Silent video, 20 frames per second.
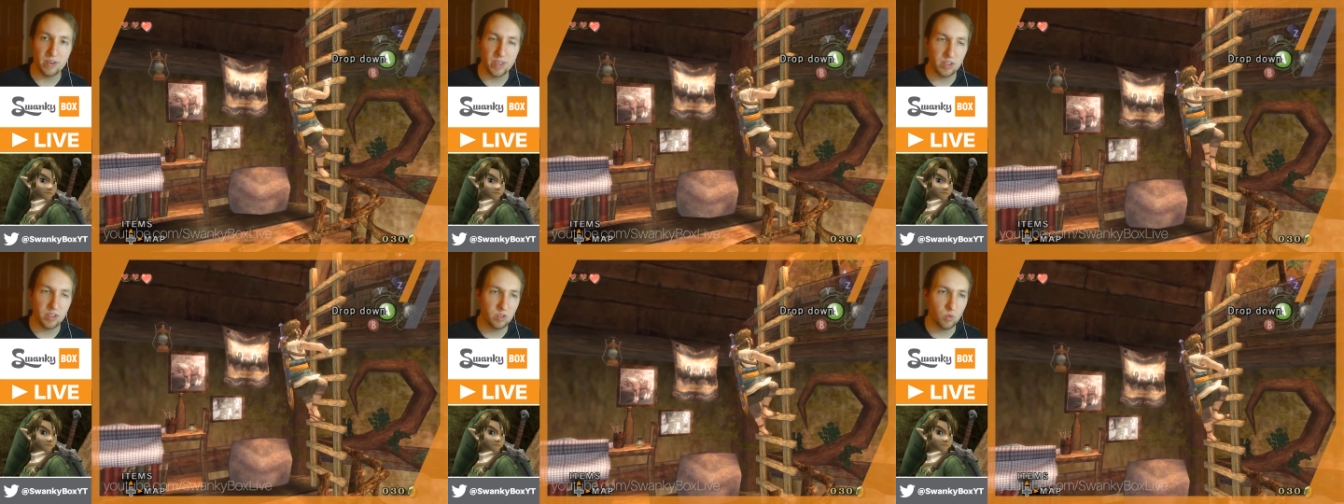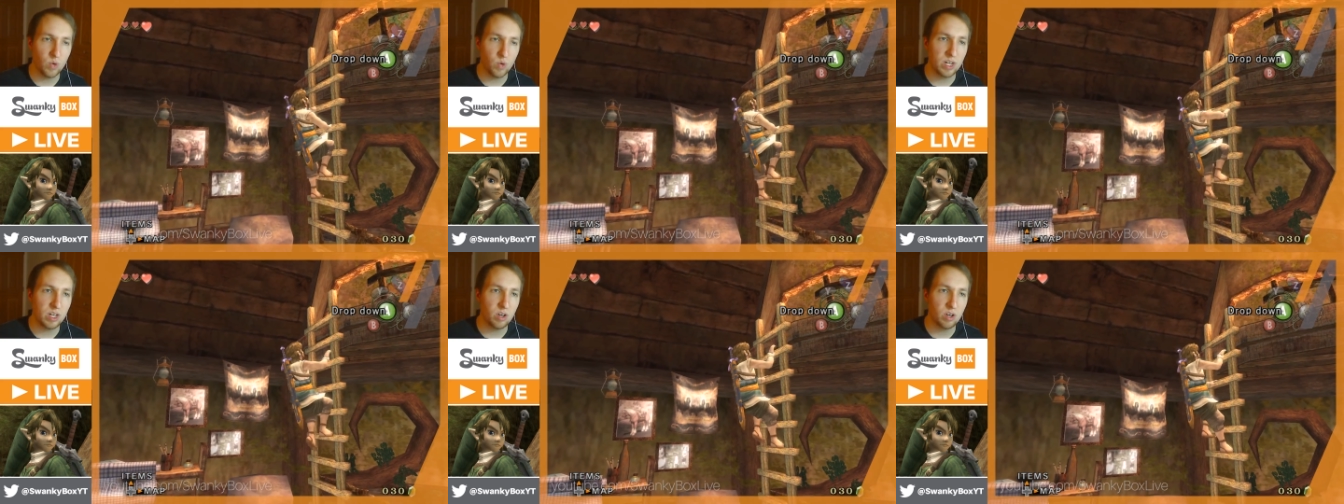And this
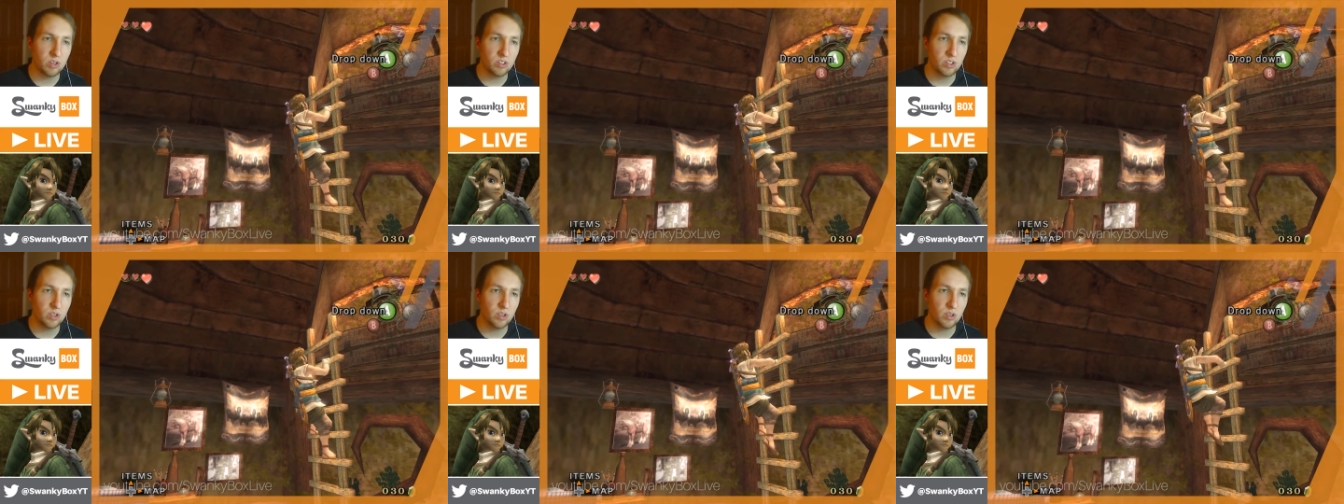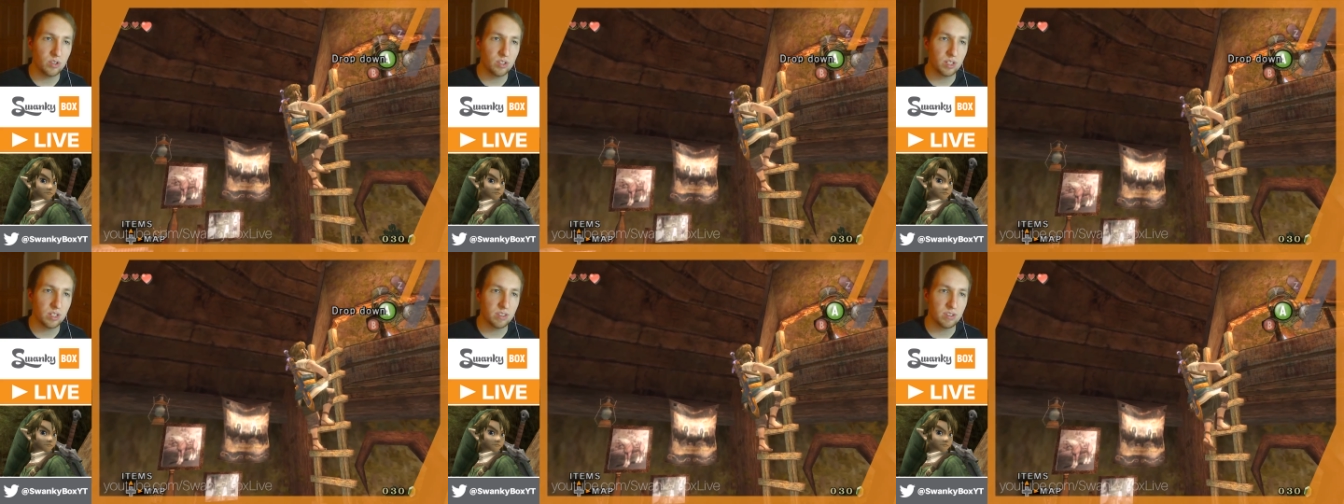window is
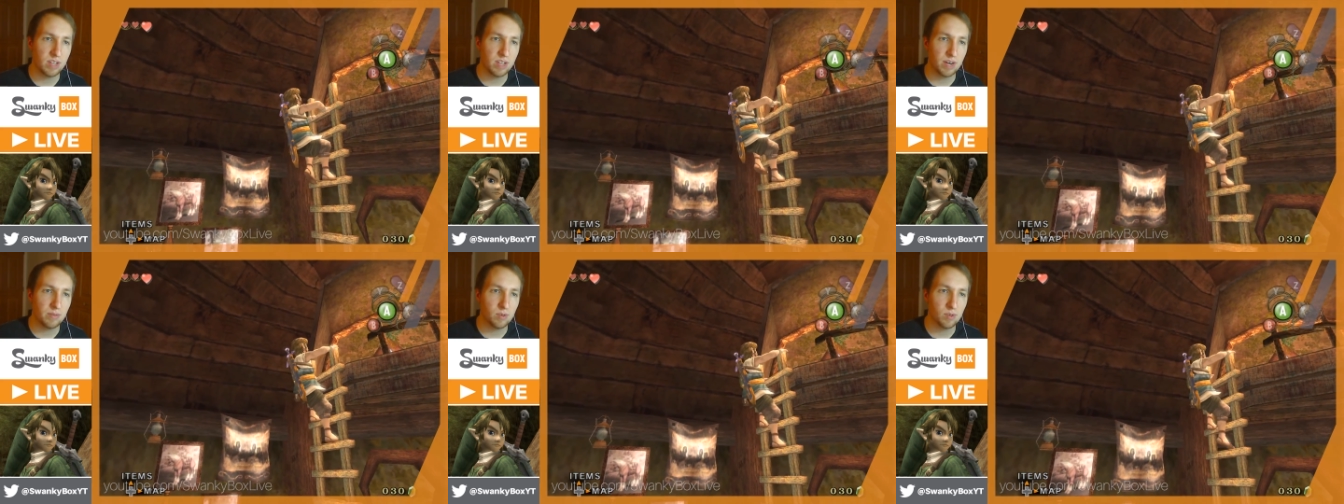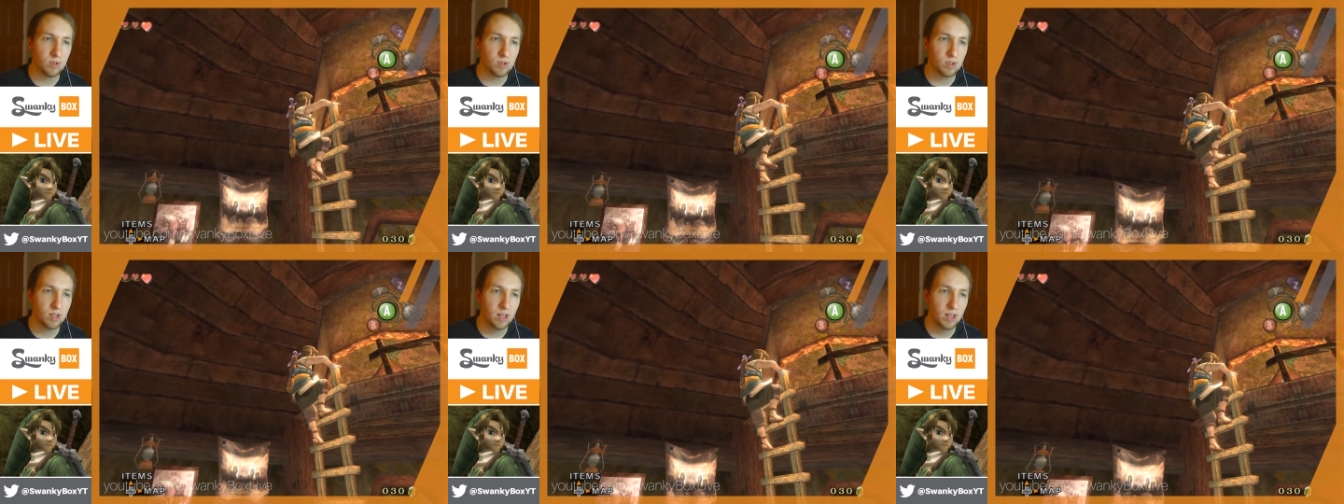used in
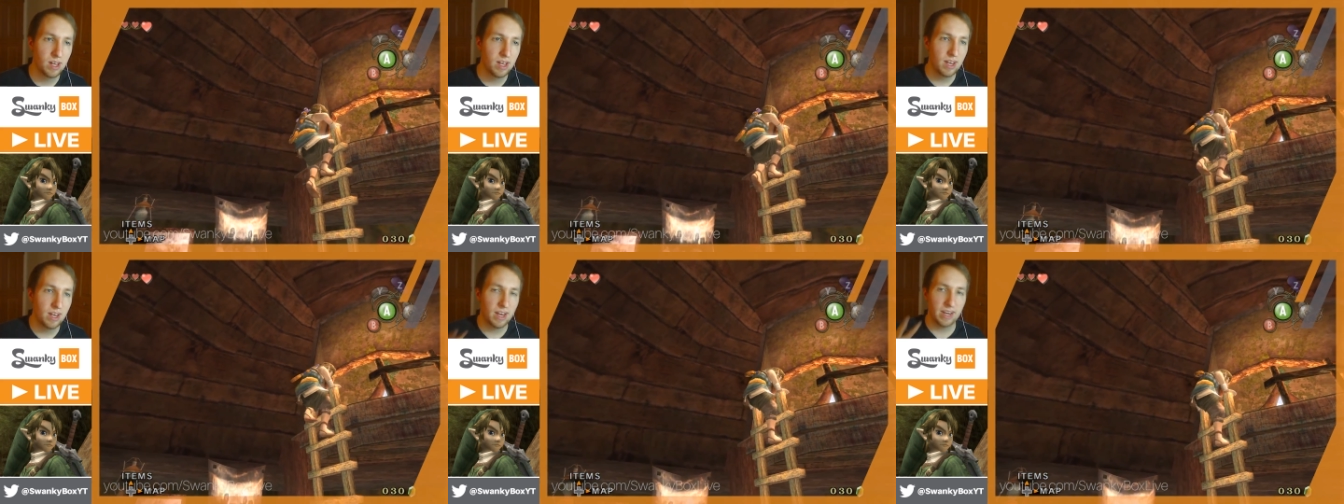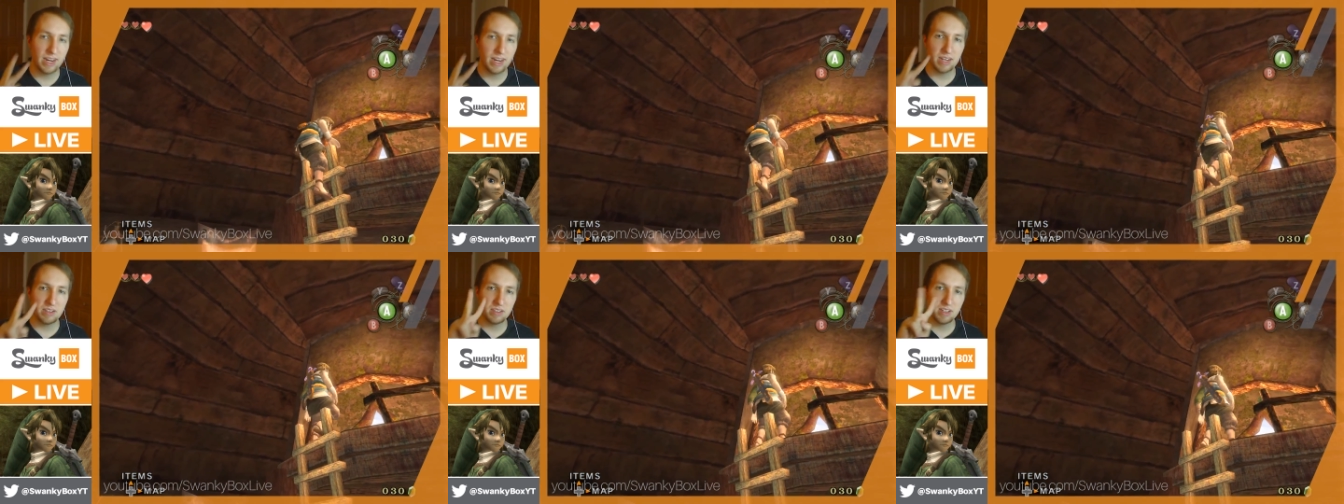several,
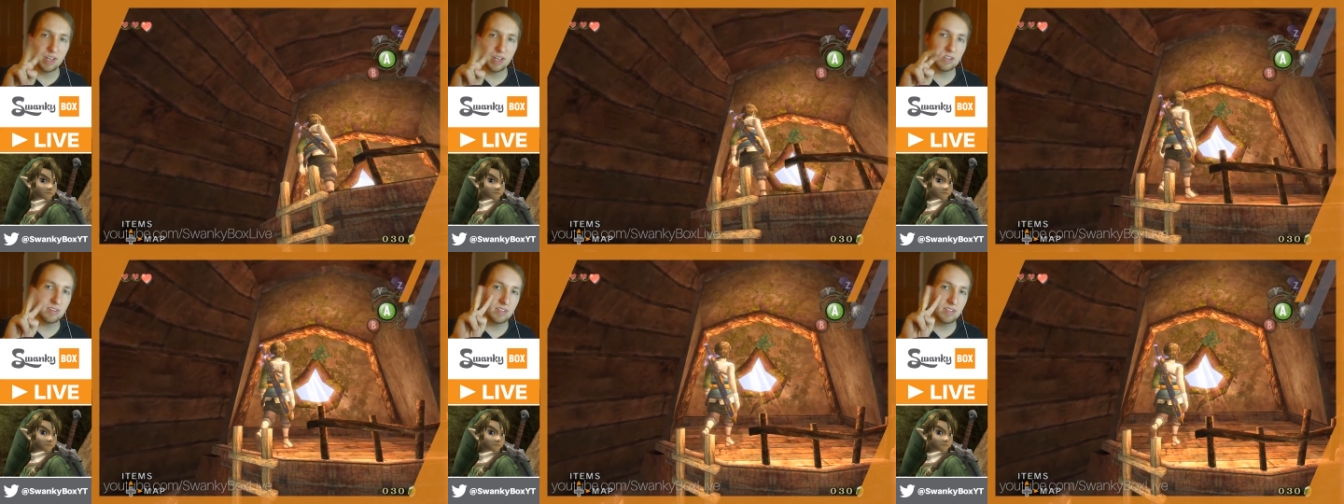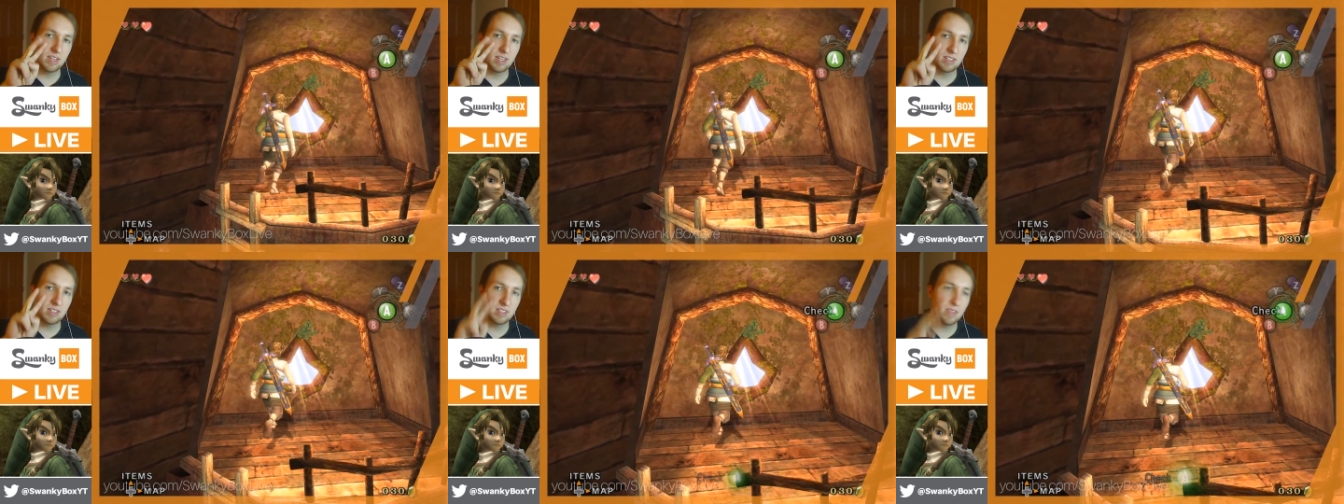
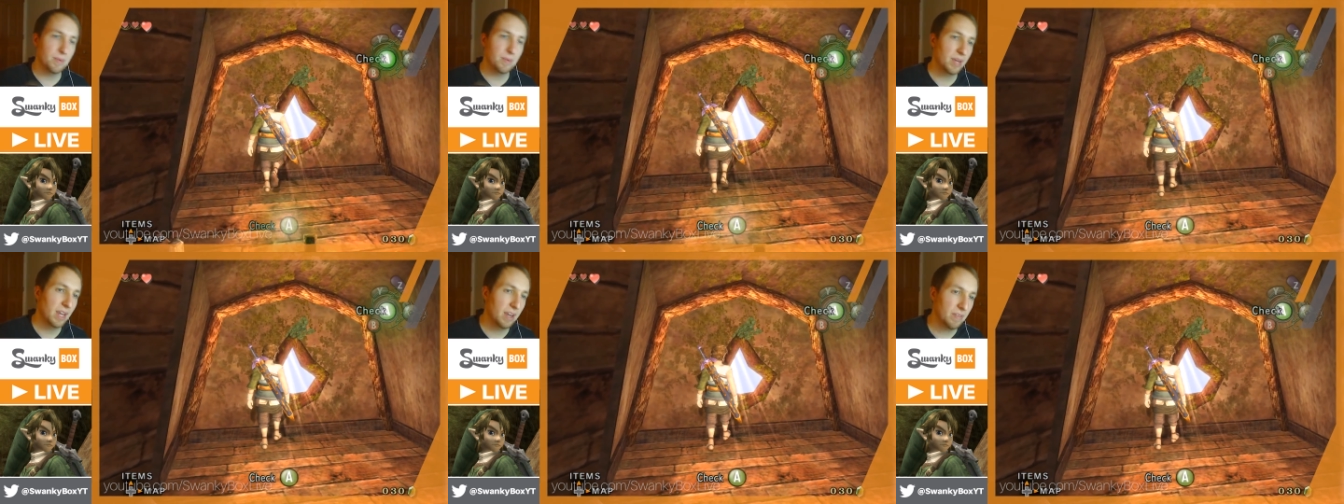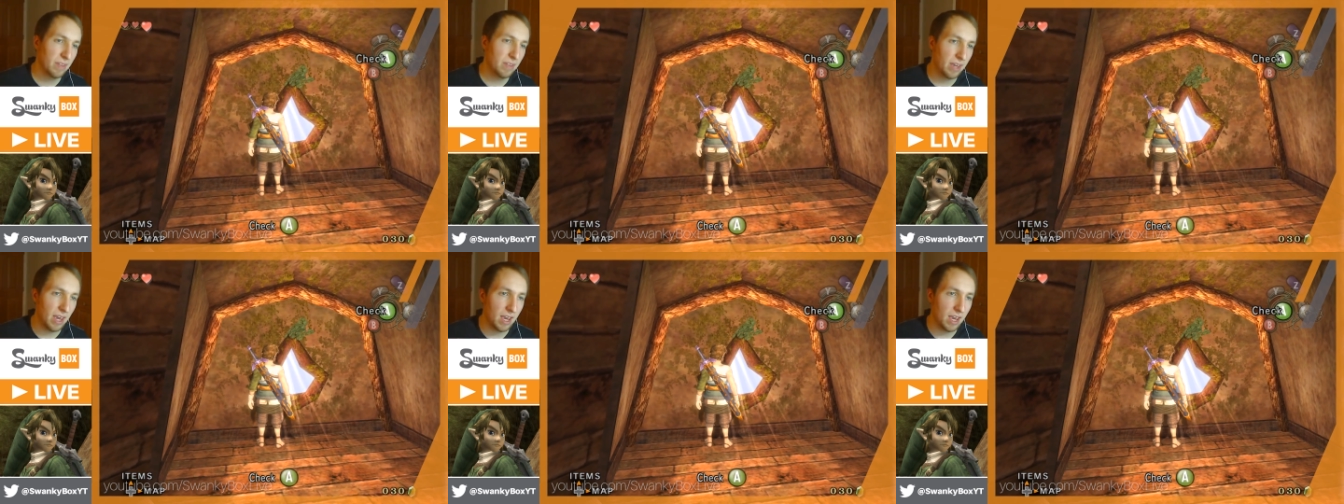cutscenes at the
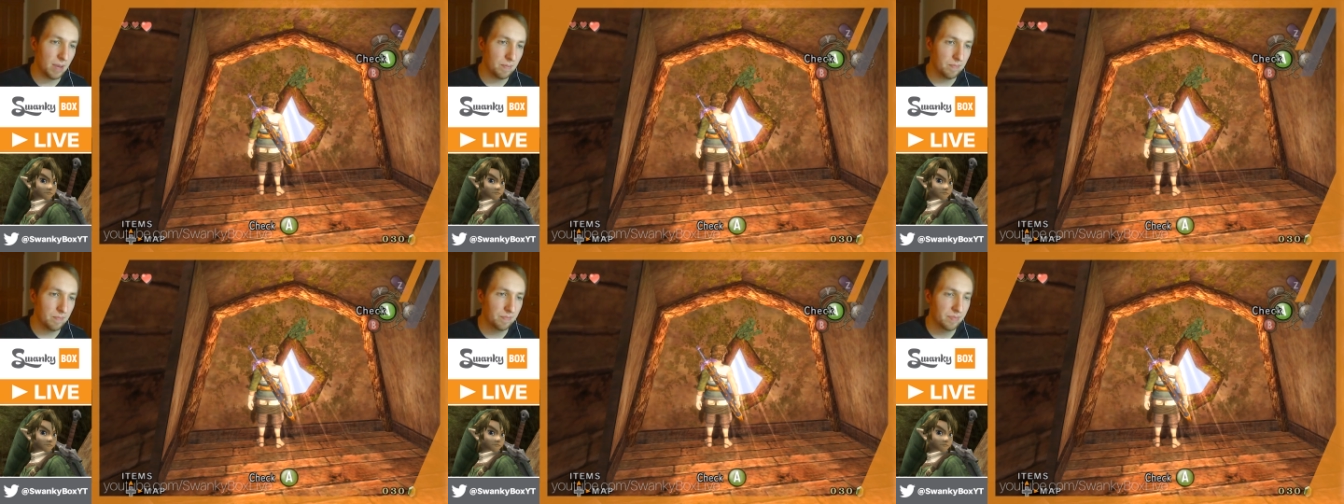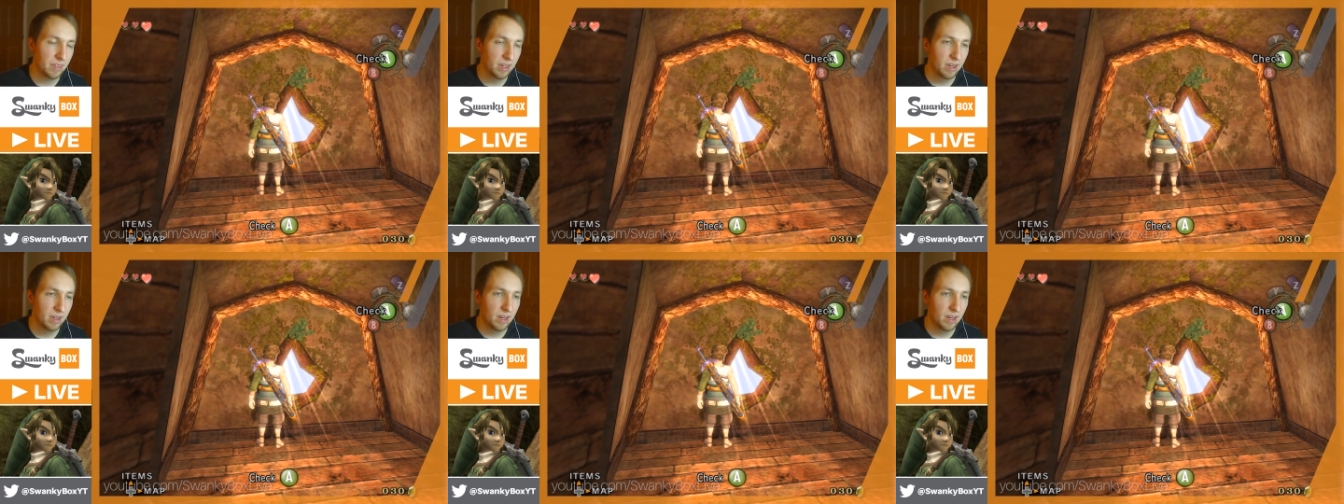beginning of the game.